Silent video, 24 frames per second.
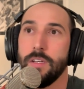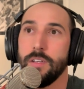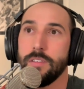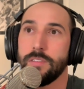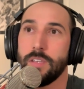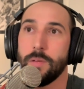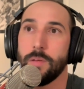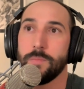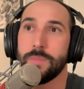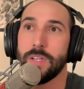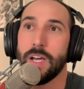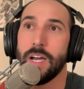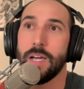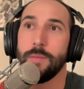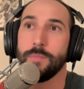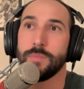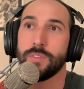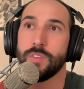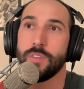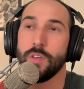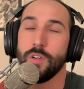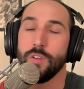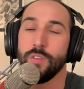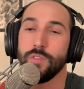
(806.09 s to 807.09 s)

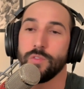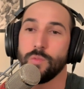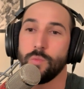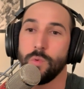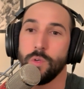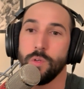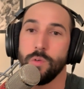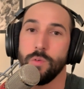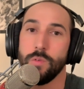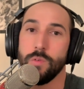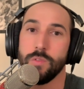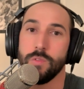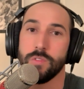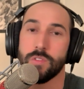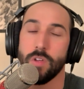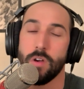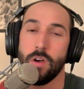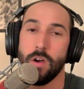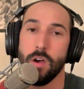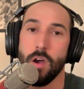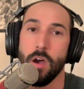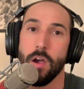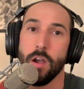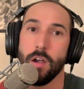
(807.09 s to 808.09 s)
Sometimes those wounds
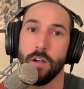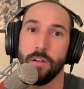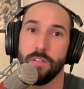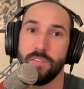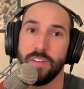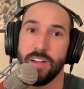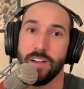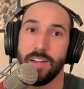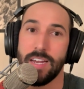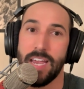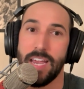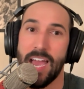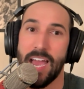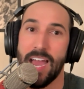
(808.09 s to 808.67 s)
are very